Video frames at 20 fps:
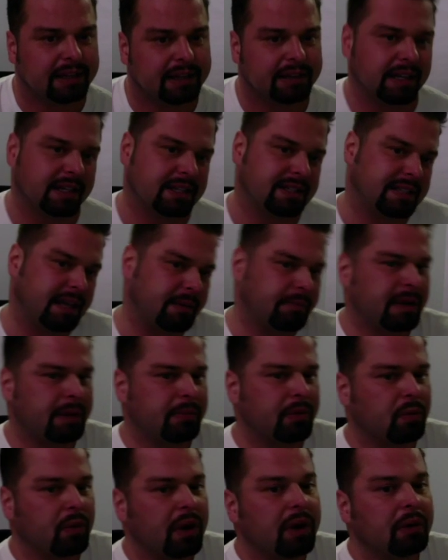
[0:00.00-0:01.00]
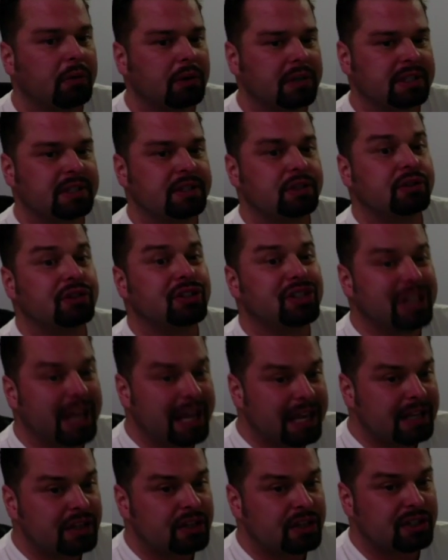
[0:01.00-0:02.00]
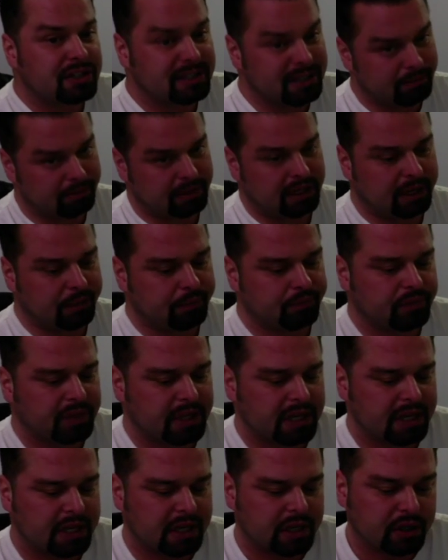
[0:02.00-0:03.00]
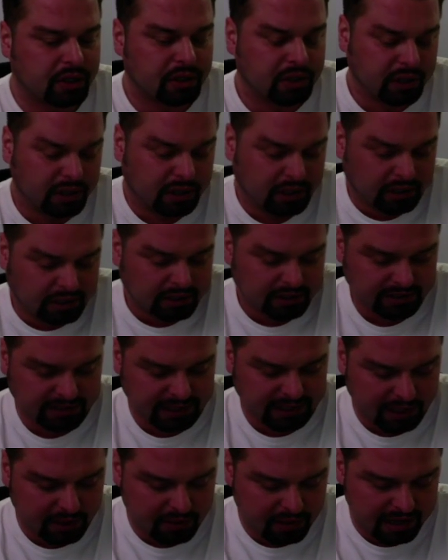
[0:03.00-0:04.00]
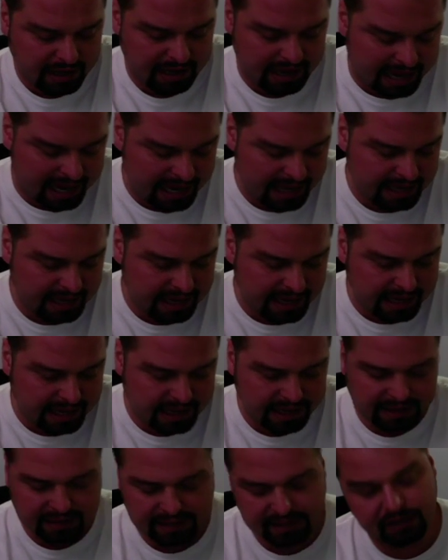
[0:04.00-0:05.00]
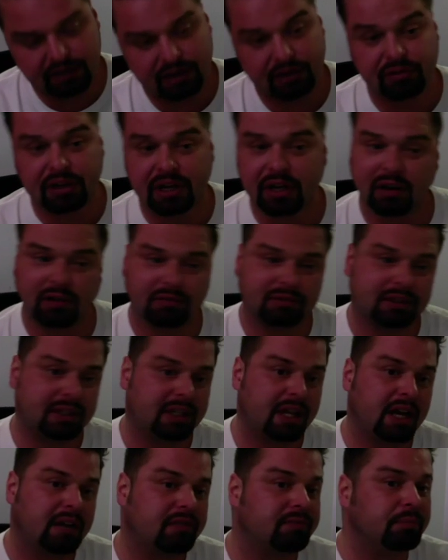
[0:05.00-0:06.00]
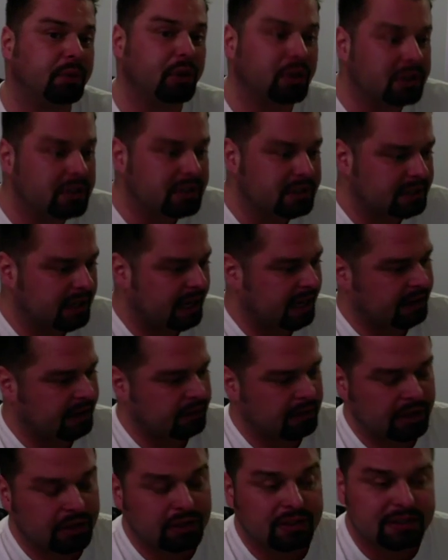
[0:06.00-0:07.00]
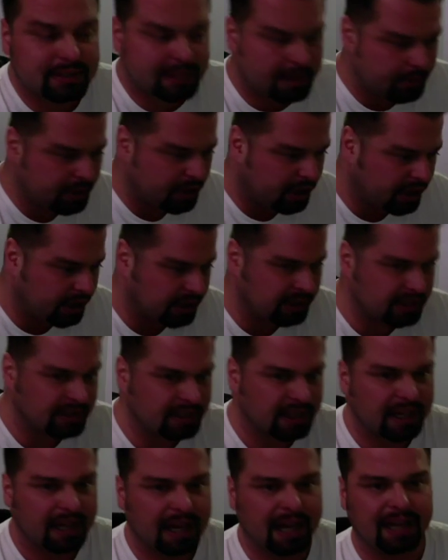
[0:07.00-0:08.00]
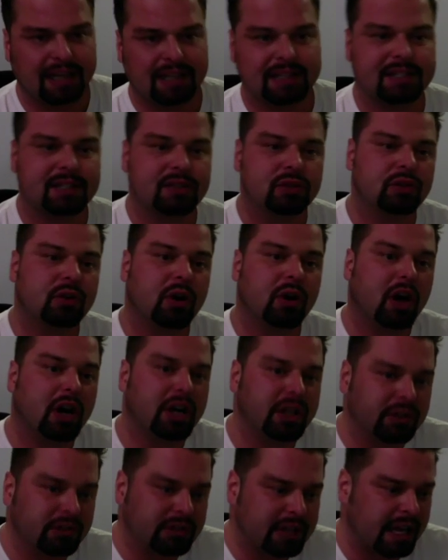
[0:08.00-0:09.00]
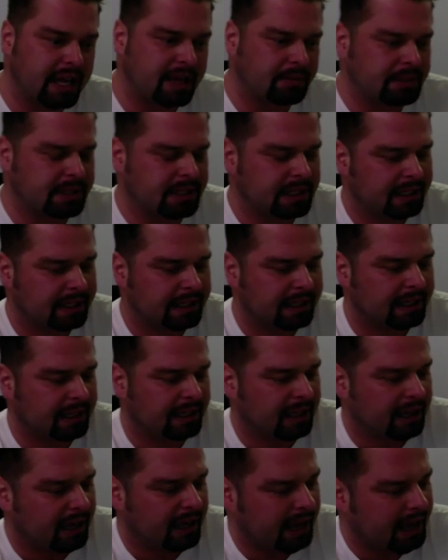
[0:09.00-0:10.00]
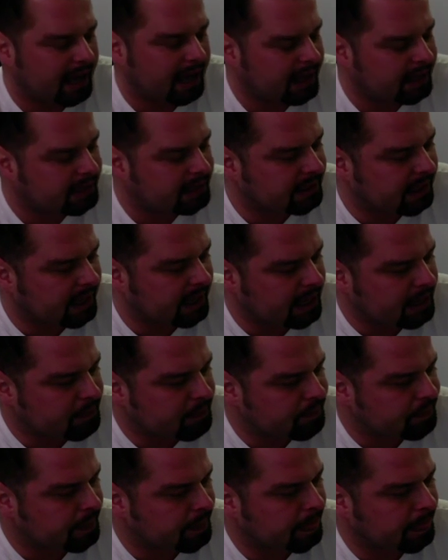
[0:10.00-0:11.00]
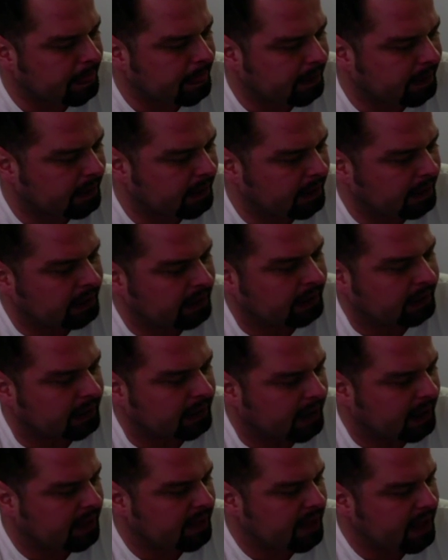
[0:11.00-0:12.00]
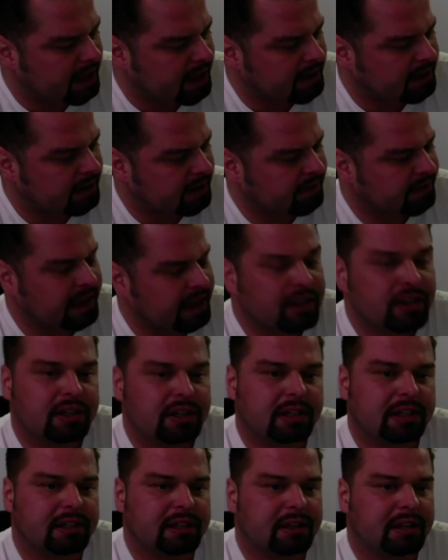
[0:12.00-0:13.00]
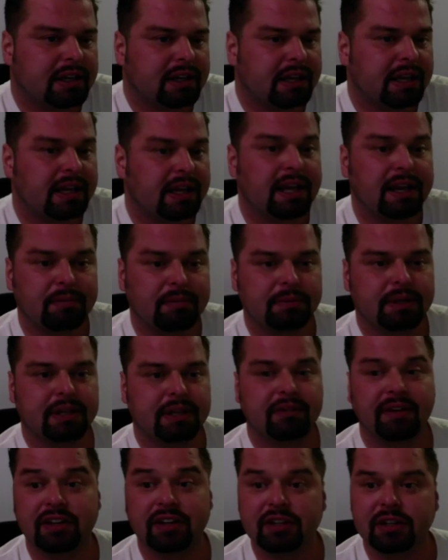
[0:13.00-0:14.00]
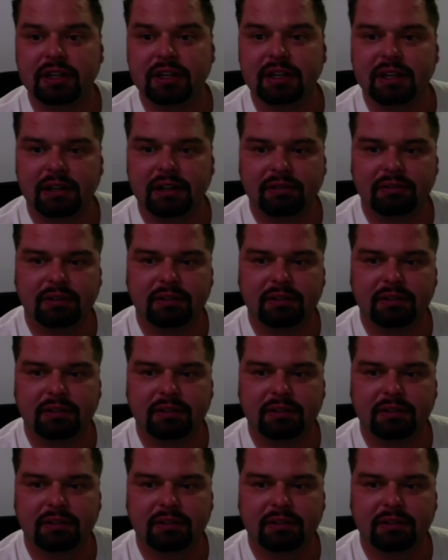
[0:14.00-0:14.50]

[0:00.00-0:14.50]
that step number one was to change something. So I read a lot of books. I went to seminars. I listened to audio tapes, and then eventually it hit me. Eventually,